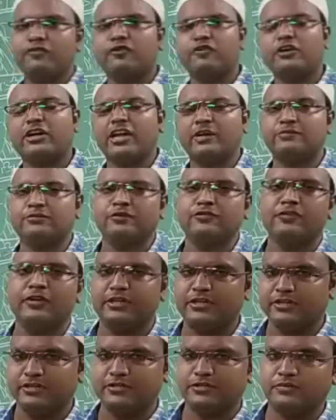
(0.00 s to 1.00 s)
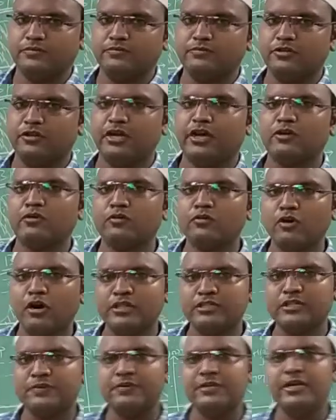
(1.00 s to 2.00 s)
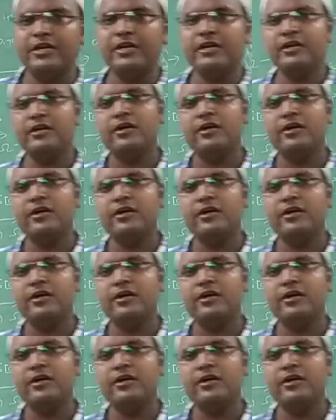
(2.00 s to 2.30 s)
types of filters. So there are 2 concepts in it: